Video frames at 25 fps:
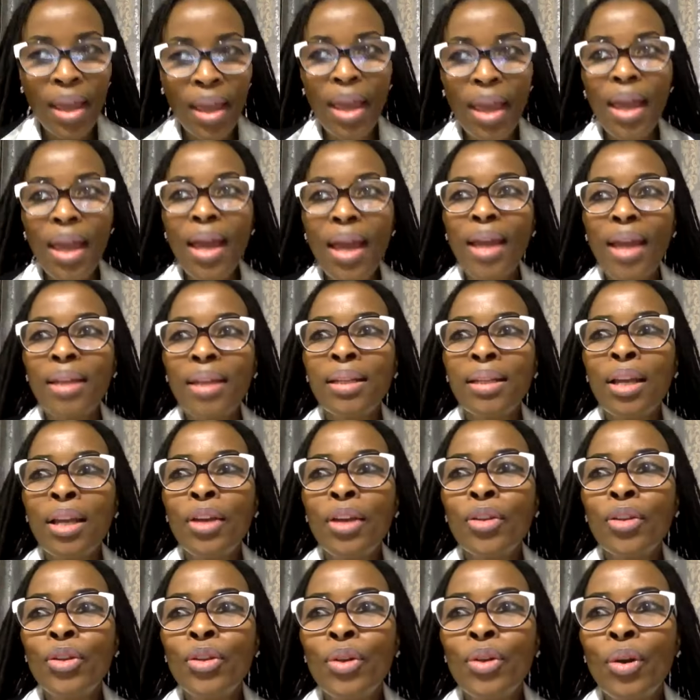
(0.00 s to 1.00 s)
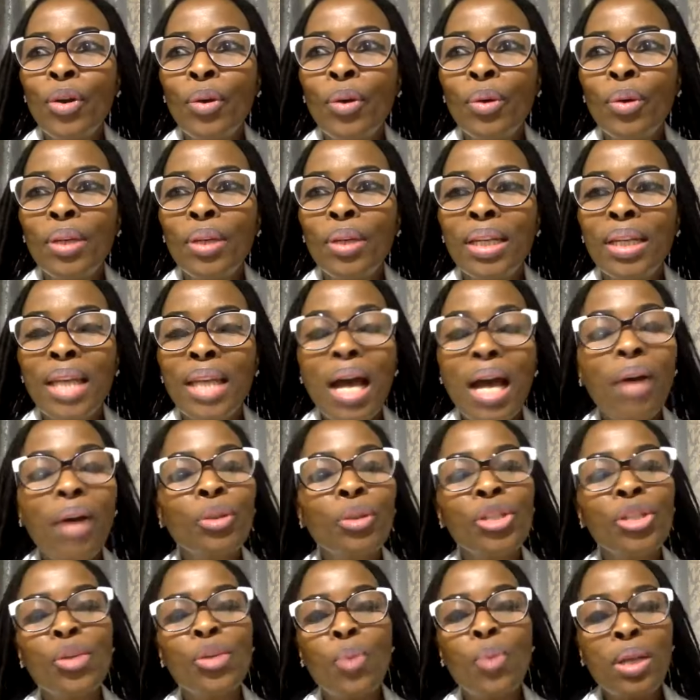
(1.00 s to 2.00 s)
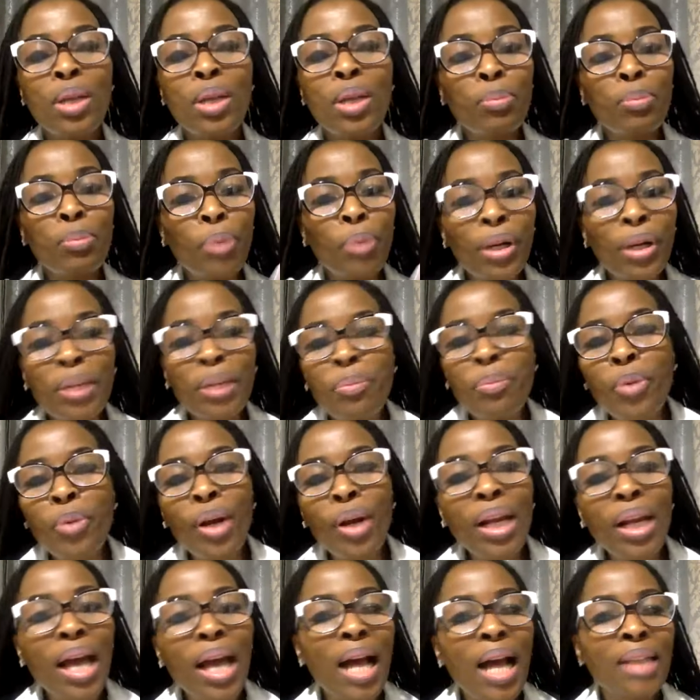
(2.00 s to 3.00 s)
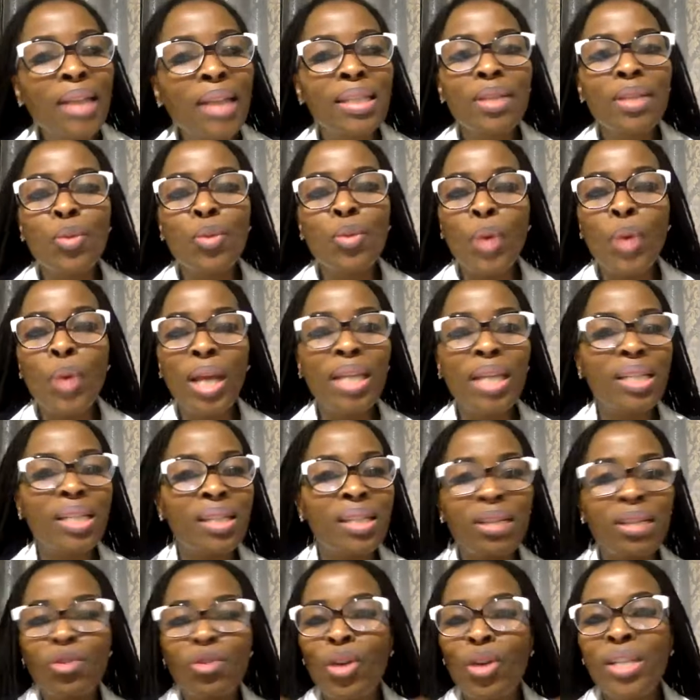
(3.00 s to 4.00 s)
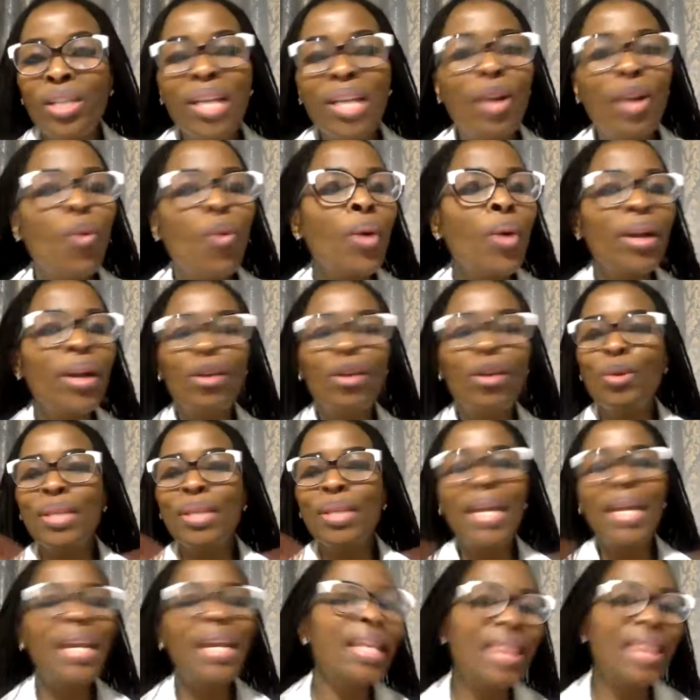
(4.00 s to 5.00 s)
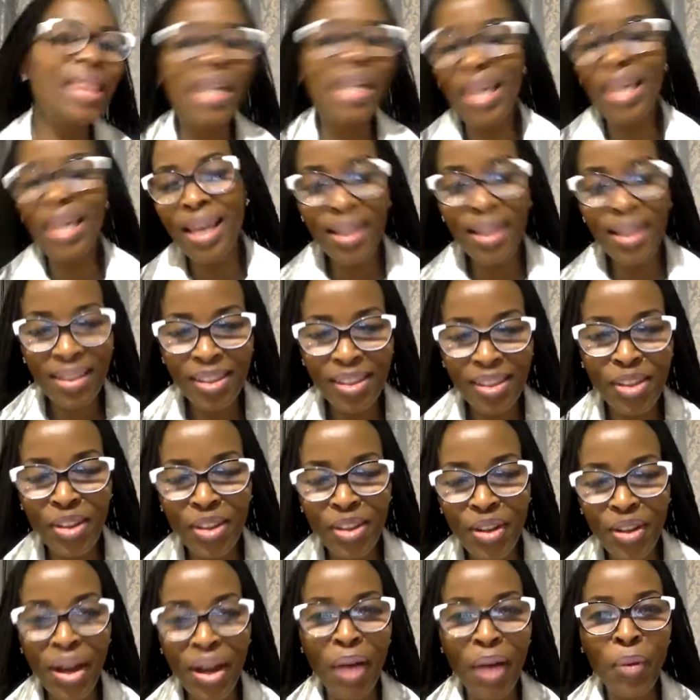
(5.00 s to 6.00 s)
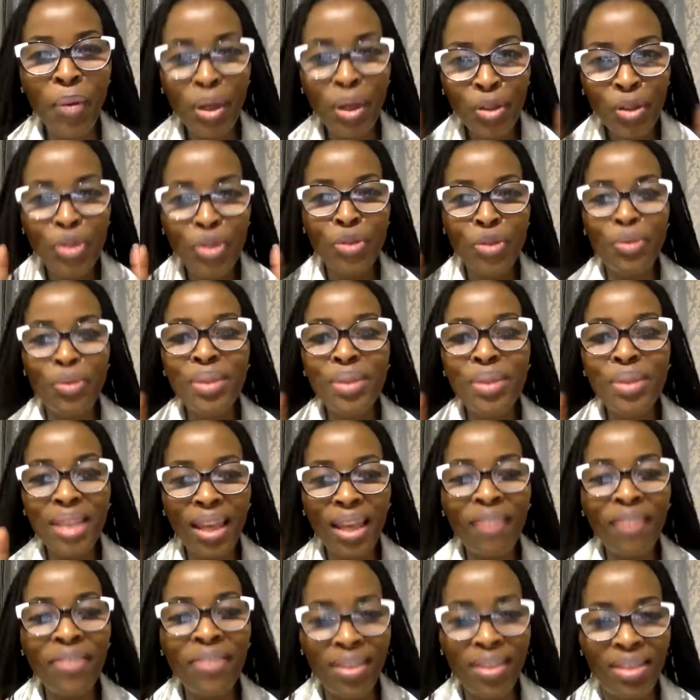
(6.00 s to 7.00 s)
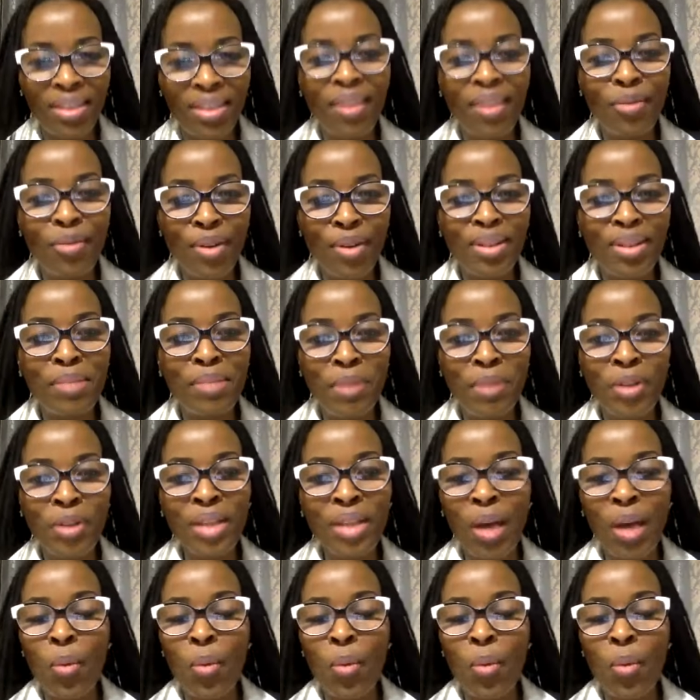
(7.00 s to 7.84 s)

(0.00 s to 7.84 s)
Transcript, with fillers: and you know, now she wants body products as well. And she says, Roxy, I don't want to use anything else. You know, I want to use everything Roxy Marosa.